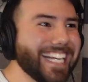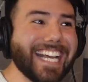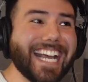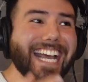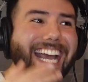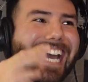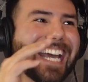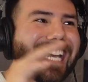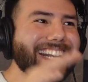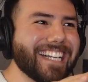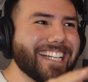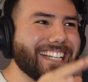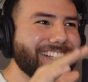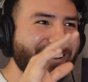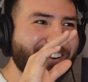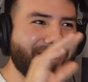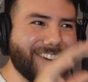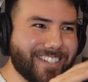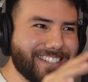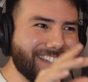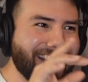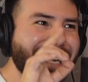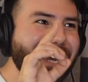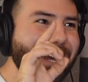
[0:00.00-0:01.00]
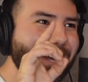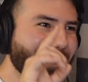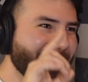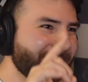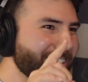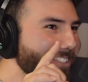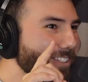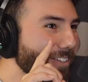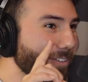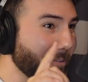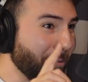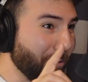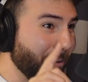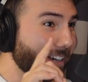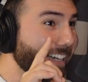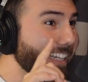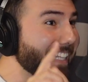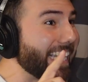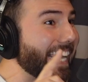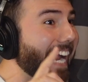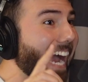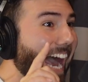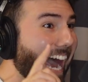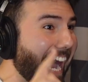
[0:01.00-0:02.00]
And there's a
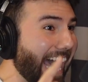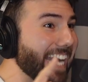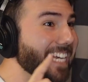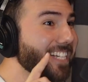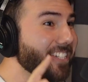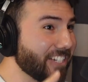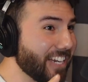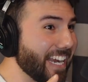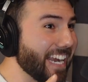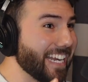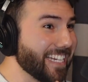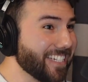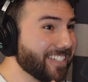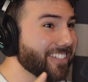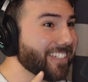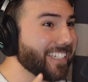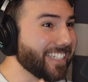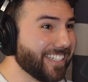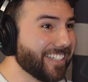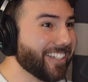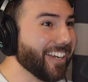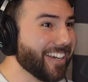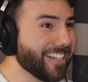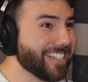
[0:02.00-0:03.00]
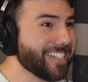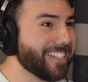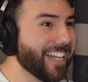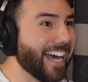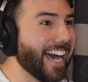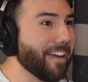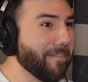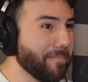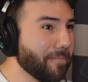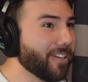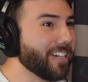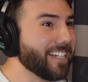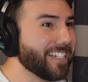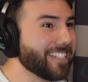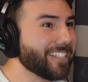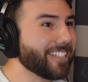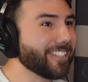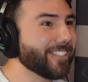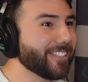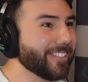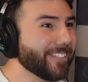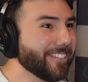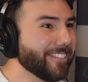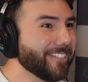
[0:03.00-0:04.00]
really high chance she does die pretty
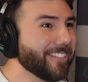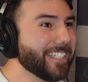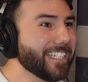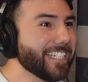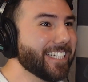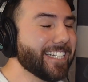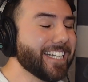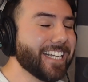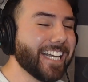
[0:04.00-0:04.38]
soon. Yeah.